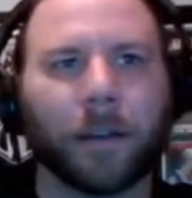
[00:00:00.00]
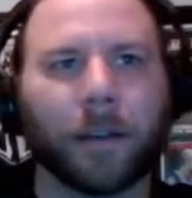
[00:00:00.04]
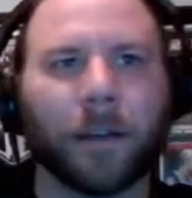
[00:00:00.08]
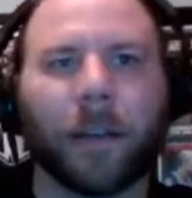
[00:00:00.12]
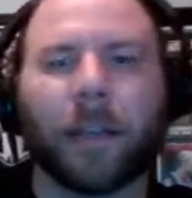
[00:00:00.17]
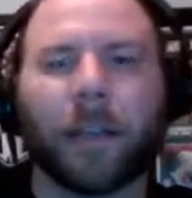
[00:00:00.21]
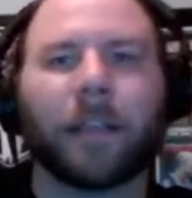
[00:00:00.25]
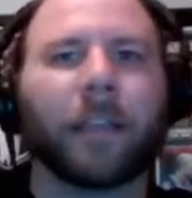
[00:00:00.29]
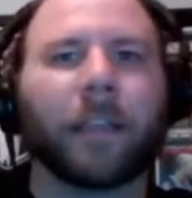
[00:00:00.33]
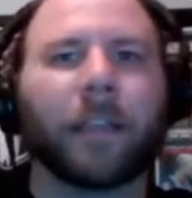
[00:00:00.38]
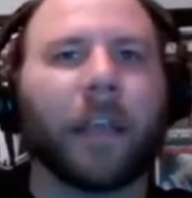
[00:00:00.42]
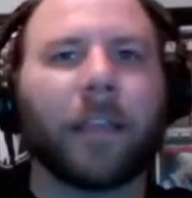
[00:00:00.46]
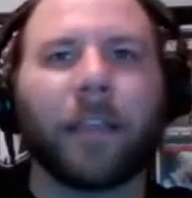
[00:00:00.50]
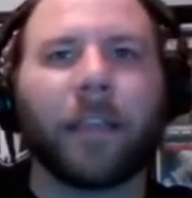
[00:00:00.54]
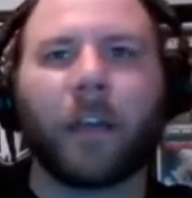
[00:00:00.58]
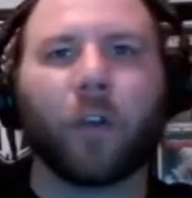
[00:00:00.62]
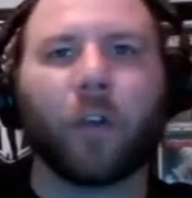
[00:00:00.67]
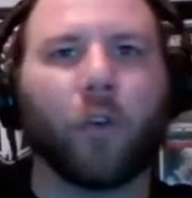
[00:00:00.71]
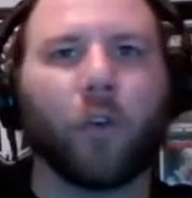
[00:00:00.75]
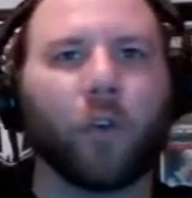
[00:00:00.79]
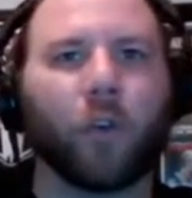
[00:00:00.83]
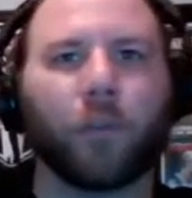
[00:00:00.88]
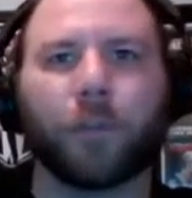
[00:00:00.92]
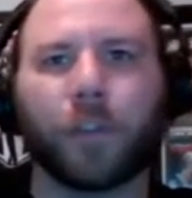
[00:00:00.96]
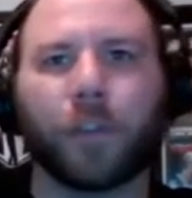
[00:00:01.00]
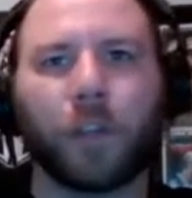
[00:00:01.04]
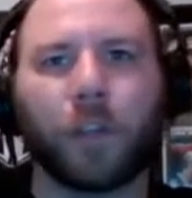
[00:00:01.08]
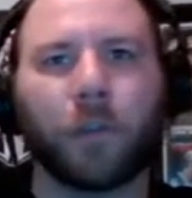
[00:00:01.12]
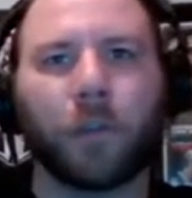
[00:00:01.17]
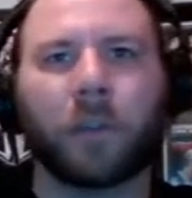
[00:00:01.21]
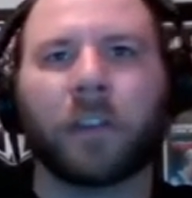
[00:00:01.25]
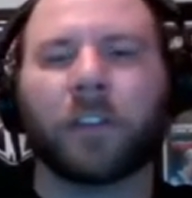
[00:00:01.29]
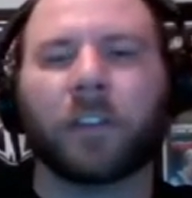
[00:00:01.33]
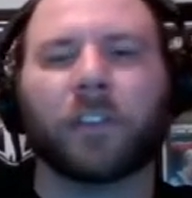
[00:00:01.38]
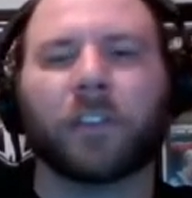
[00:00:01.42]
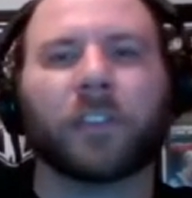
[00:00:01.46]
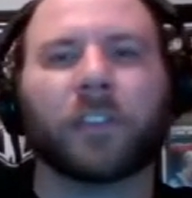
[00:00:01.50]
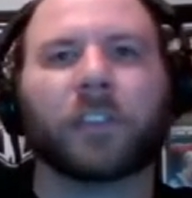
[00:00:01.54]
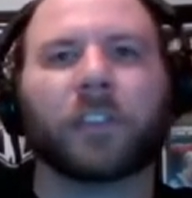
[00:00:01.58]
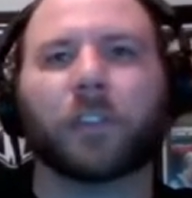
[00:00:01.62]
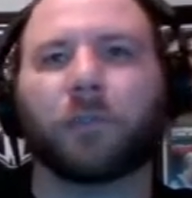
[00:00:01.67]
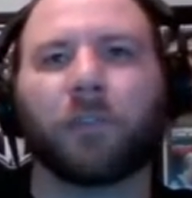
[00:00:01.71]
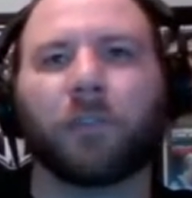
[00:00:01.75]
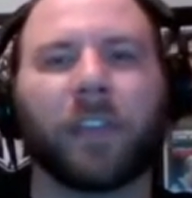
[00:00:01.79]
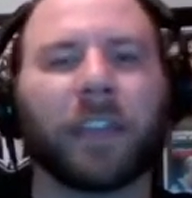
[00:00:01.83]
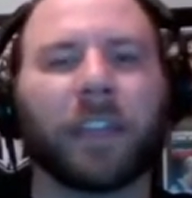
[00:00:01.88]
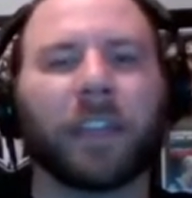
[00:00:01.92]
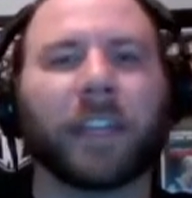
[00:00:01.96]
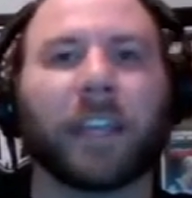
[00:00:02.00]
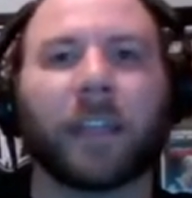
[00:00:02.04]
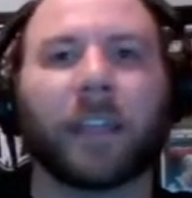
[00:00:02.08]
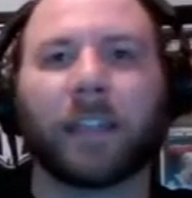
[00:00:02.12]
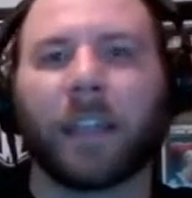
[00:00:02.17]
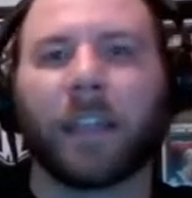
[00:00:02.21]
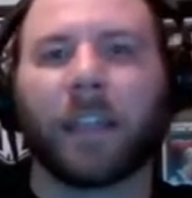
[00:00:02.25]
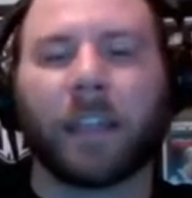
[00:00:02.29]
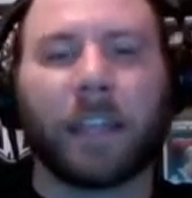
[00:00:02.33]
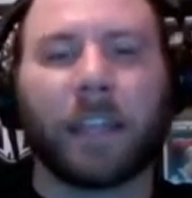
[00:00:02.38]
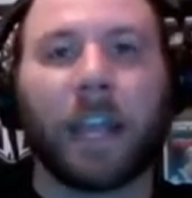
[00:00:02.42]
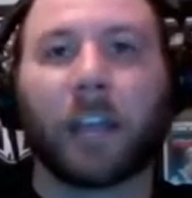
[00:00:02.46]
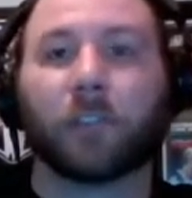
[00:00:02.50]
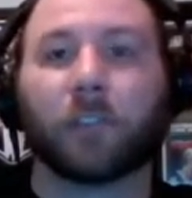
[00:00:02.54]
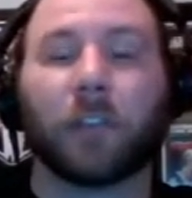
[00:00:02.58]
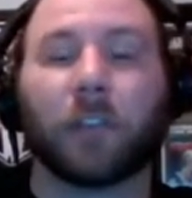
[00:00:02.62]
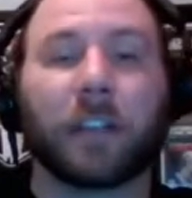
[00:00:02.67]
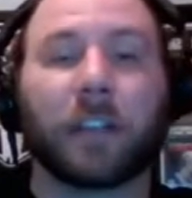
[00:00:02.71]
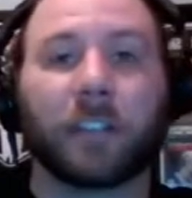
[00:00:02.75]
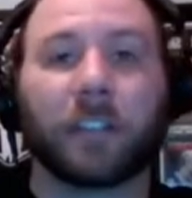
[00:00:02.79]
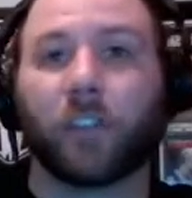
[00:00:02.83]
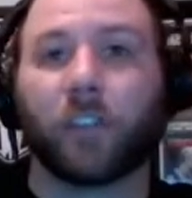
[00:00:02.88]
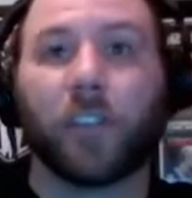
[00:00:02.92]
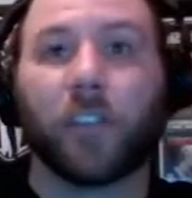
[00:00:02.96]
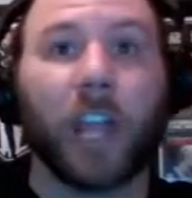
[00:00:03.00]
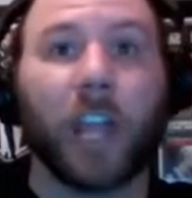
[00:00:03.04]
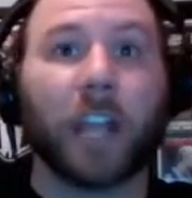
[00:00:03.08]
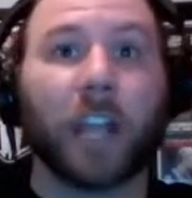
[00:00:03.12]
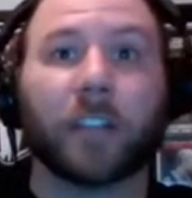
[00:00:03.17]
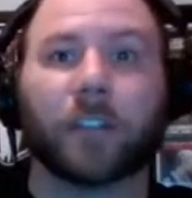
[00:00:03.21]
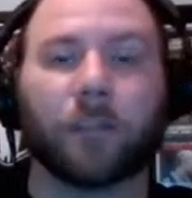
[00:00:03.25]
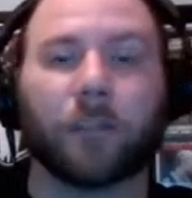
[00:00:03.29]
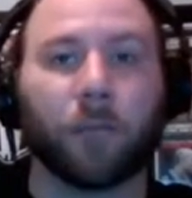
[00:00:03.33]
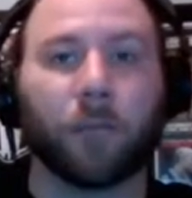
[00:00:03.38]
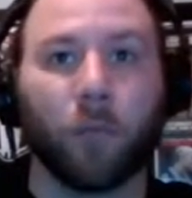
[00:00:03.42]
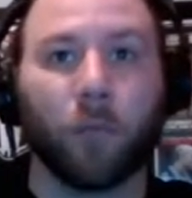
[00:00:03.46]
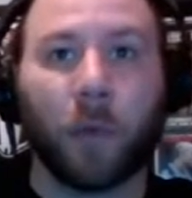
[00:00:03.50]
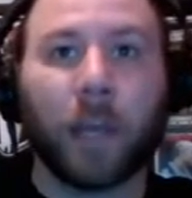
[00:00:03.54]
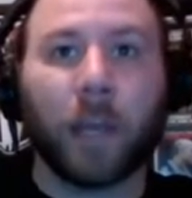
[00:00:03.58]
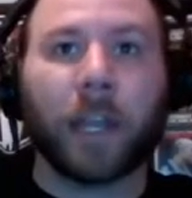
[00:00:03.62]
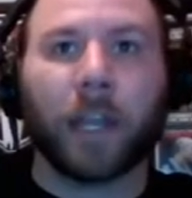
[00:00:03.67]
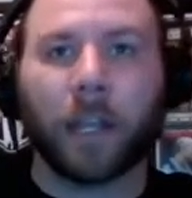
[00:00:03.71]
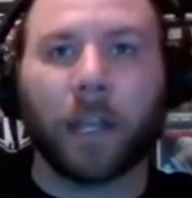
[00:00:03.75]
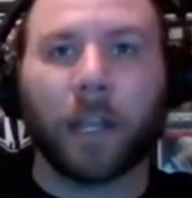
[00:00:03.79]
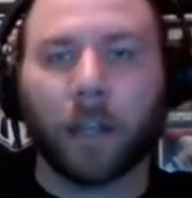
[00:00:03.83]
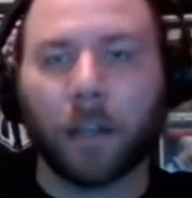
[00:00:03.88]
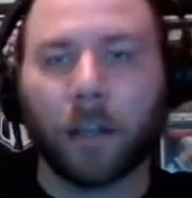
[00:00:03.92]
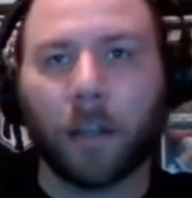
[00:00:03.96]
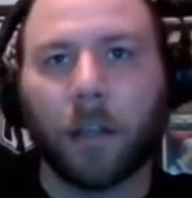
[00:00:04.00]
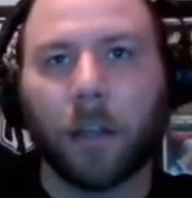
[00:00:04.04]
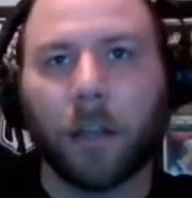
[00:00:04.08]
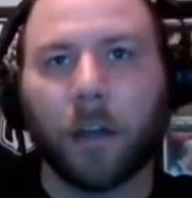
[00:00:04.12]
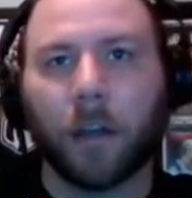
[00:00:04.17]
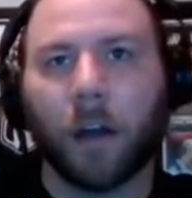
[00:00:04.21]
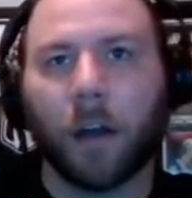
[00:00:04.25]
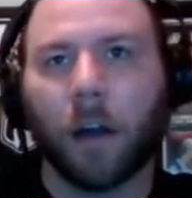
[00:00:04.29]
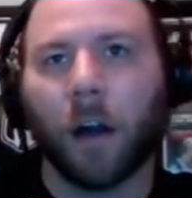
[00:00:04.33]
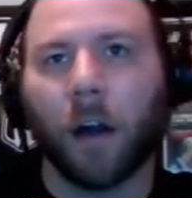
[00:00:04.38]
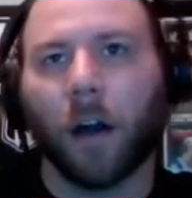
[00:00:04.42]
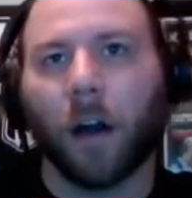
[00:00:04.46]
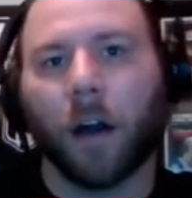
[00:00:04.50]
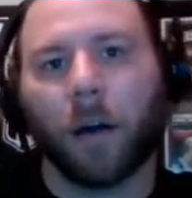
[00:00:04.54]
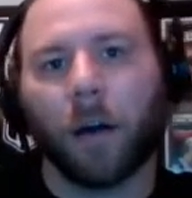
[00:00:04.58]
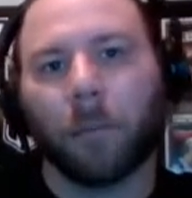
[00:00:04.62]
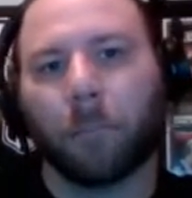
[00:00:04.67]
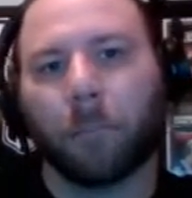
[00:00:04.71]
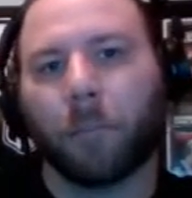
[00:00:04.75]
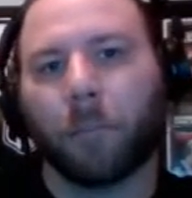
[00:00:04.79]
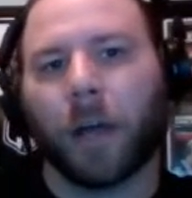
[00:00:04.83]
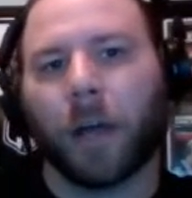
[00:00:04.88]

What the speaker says: In that whole feud, and just you thinking that he actually has a chance of winning. And